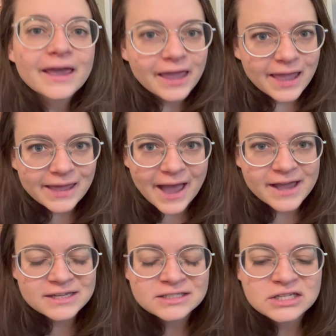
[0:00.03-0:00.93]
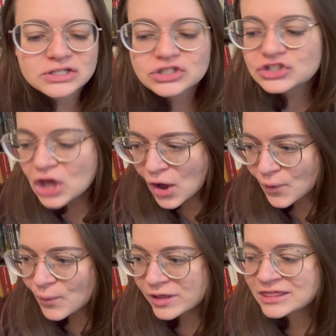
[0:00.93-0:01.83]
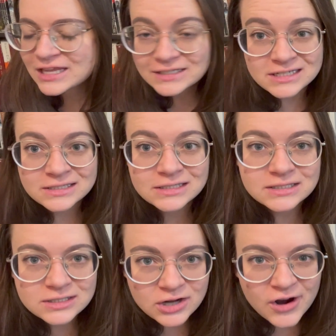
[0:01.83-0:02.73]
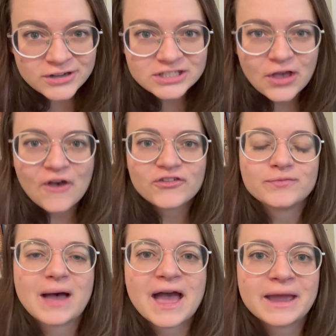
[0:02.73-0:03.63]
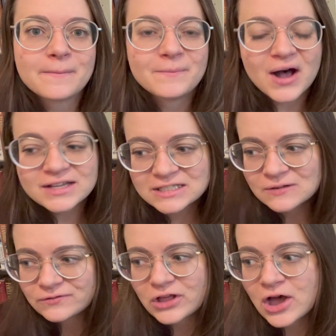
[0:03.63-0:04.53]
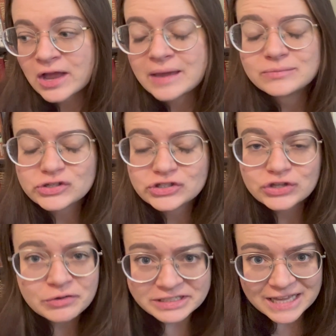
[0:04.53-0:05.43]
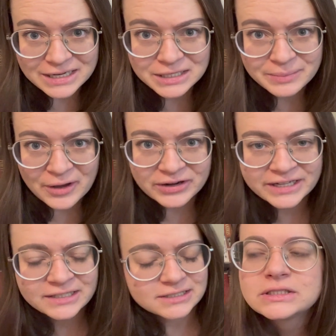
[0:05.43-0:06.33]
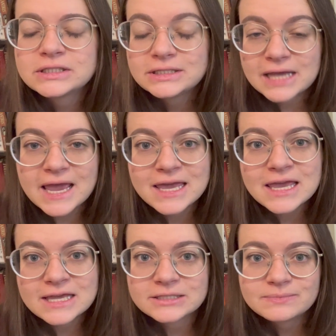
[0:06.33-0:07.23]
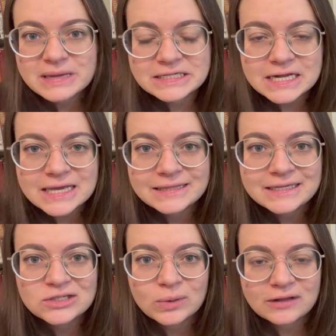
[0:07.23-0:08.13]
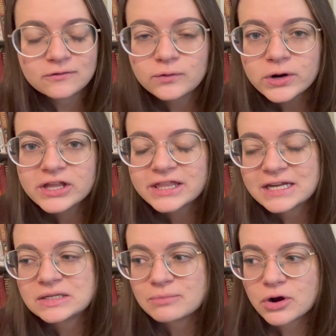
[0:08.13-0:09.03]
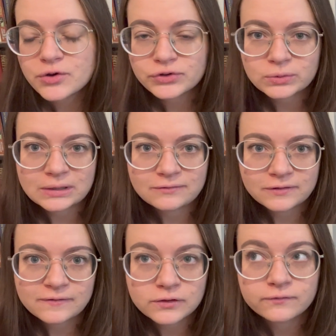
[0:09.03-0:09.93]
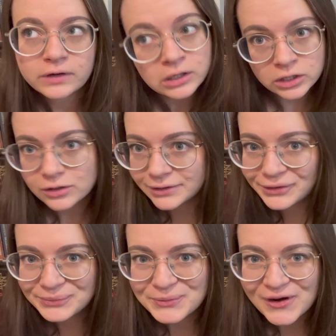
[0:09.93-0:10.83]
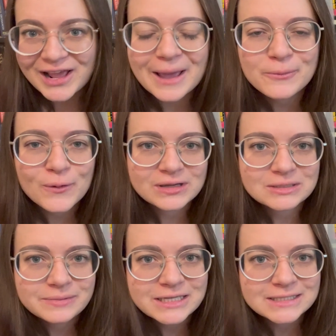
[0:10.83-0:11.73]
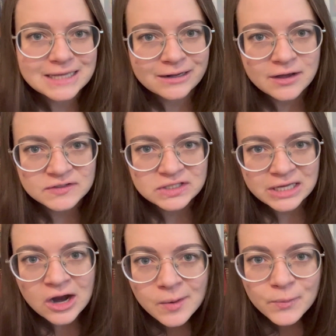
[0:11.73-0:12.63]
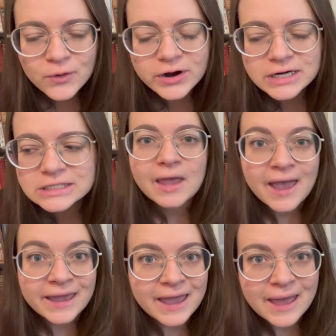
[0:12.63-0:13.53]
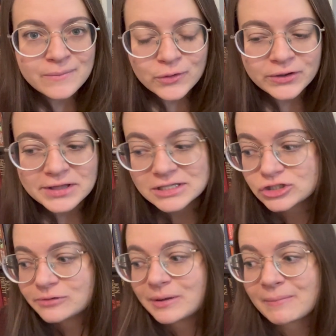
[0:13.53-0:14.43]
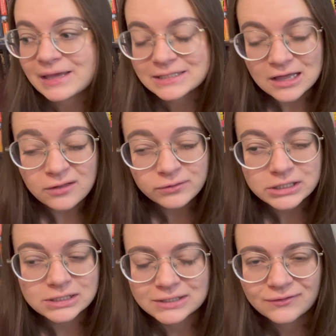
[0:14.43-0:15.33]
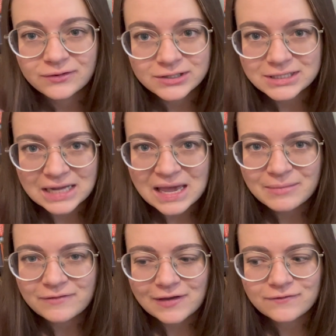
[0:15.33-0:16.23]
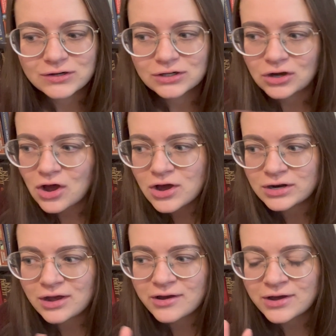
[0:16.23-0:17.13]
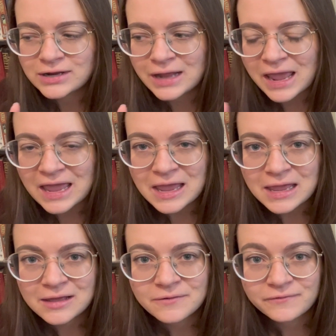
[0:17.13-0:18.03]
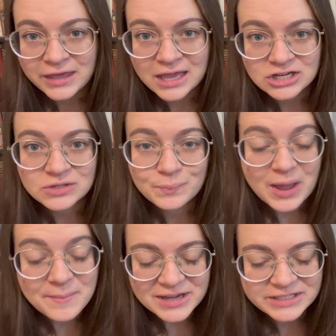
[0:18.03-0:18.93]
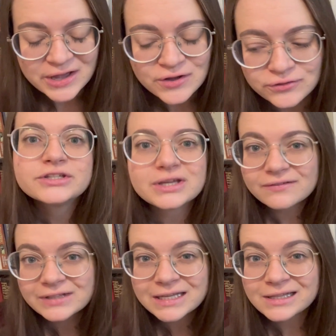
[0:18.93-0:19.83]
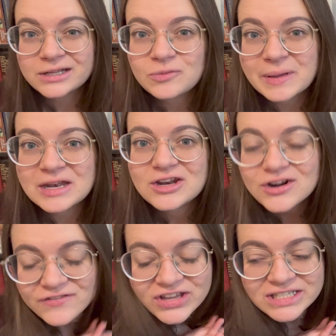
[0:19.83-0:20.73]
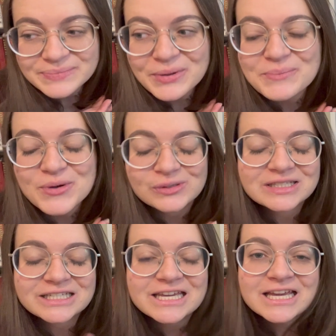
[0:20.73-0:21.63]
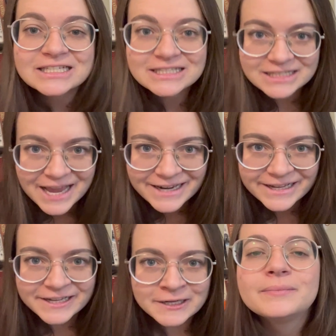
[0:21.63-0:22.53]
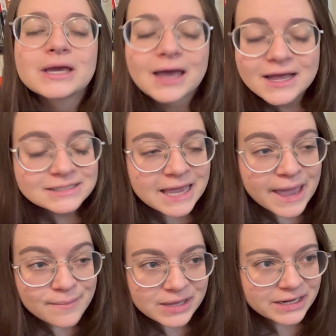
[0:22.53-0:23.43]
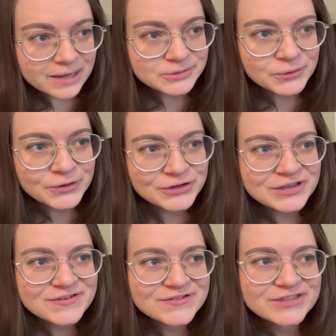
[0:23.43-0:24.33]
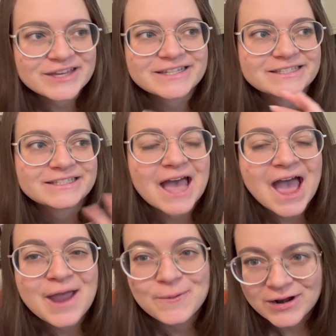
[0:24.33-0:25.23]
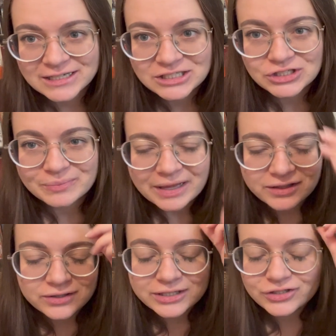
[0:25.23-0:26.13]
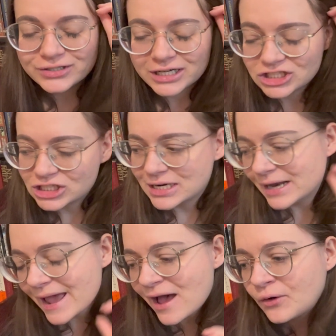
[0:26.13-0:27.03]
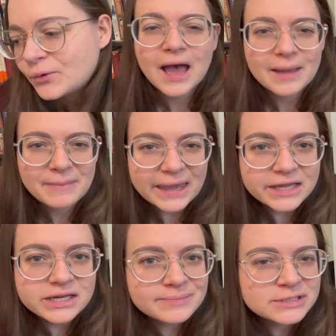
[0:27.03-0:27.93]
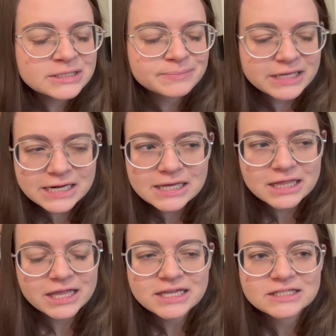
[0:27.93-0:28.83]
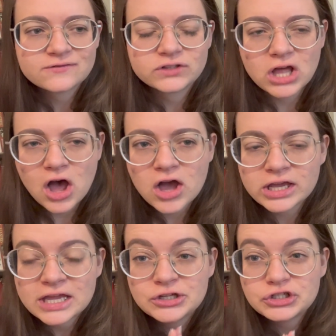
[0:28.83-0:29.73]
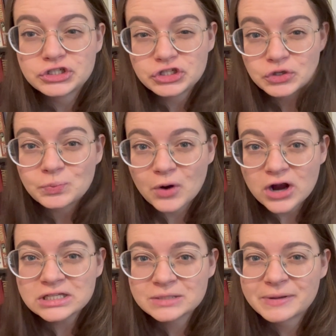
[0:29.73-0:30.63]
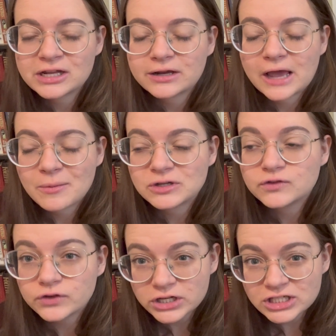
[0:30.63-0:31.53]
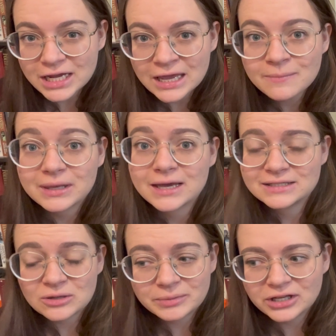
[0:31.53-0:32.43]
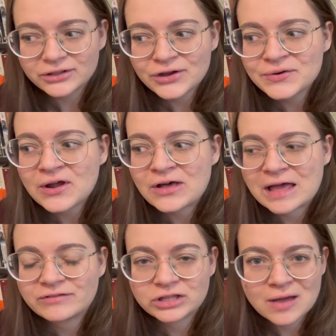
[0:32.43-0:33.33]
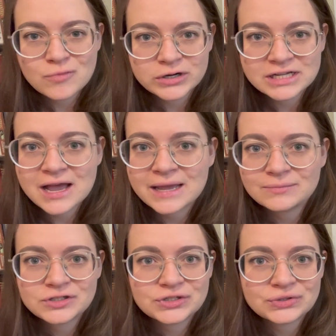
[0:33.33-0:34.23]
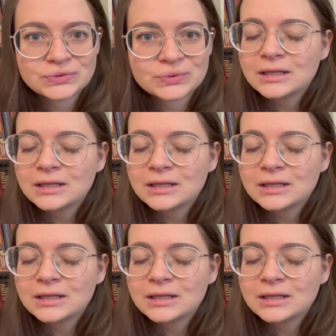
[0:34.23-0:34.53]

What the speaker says: Hey guys, so this is the start of my Boston vlog. I am so excited about it. Today is Monday the 24th and tomorrow the 25th. Very early in the morning, I'm going to be setting off to the airport. I am going on this trip by myself, which is the first time I've ever gone on a vacation by myself. So definitely a little bit nervous, but mostly excited. Because I am getting up so early for this, I wanted to do my little introduction now. I may end up splitting this vlog into two parts depending on how much footage I get, because I'll be alone, I'll have a lot more time to